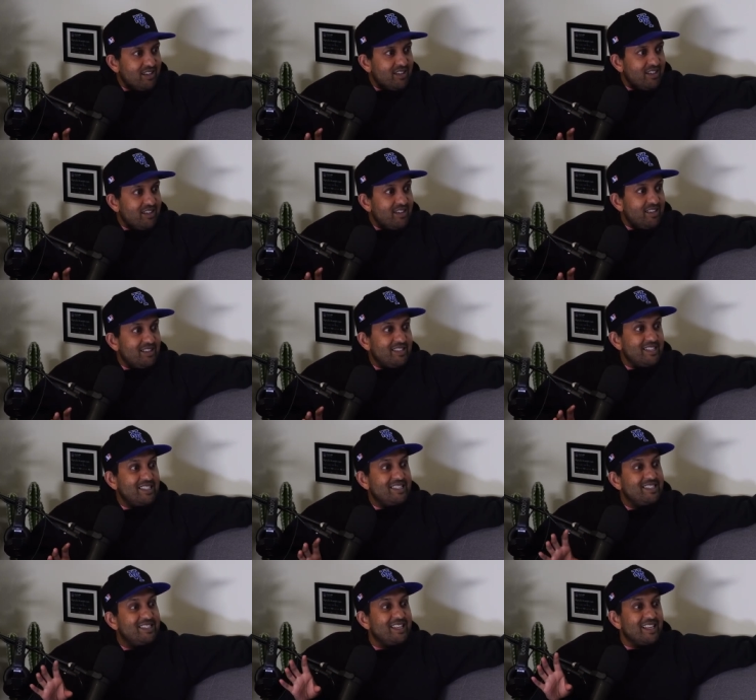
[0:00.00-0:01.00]
Yeah. This
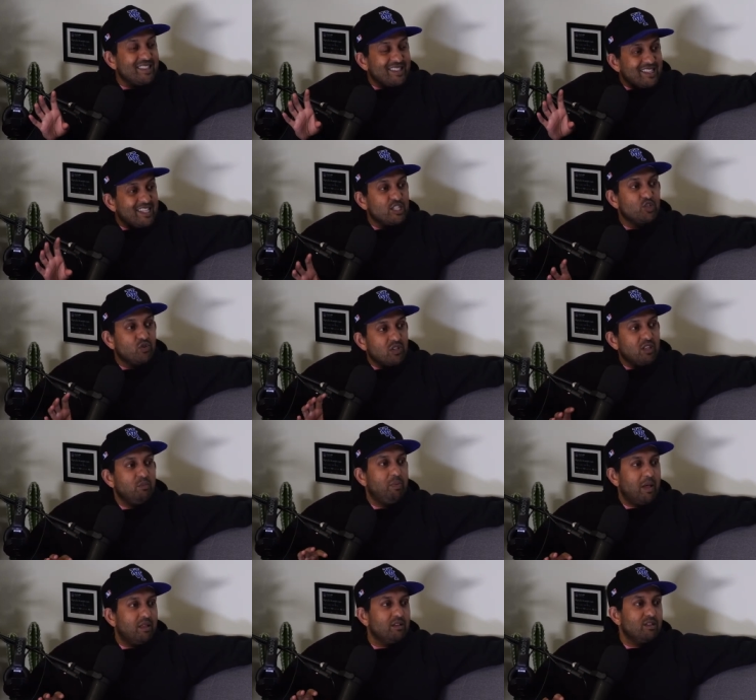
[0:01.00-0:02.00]
is literally
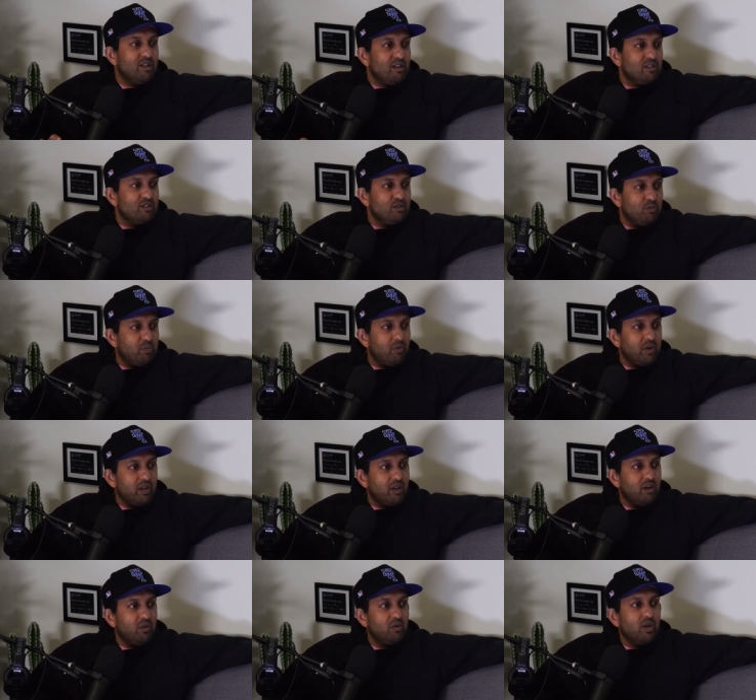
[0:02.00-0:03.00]
Peloton
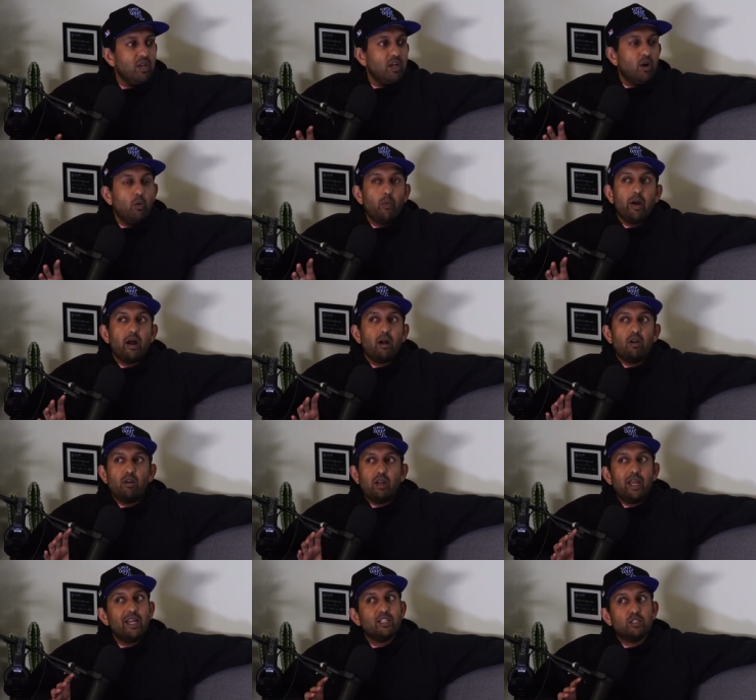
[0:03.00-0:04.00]
2.0, where
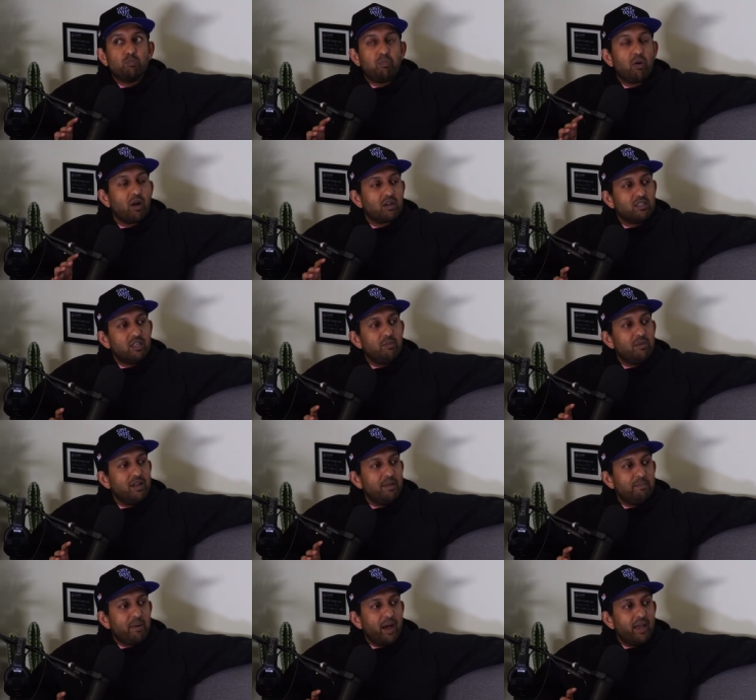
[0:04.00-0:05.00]
it's proximity
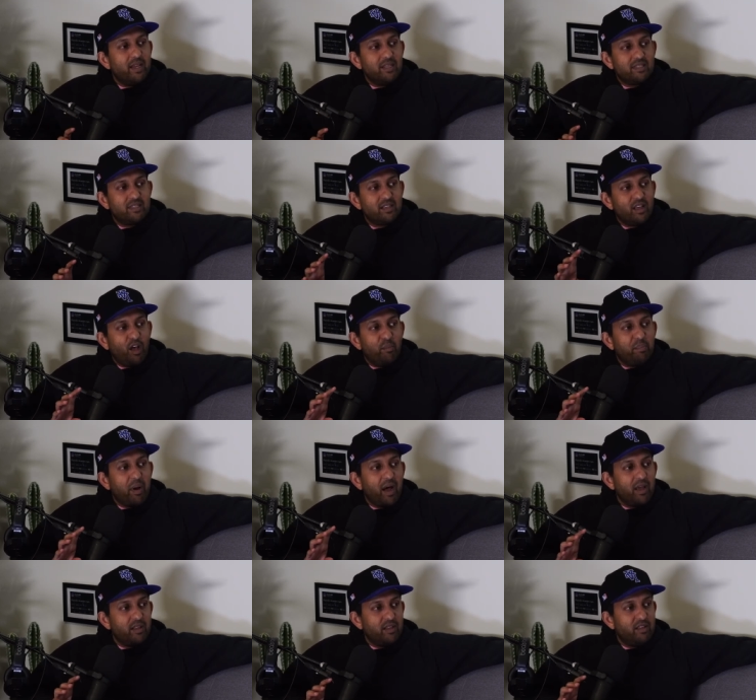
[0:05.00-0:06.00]
bias
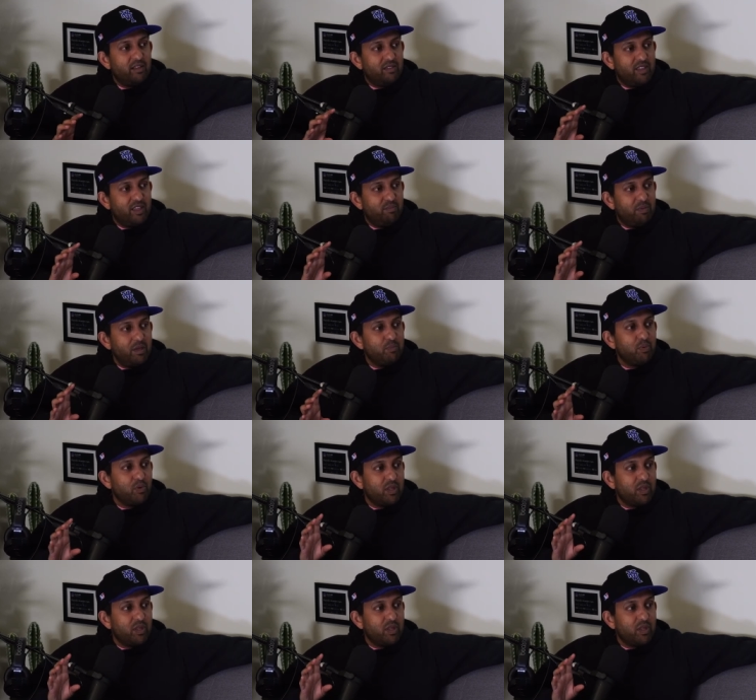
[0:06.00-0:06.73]
by the people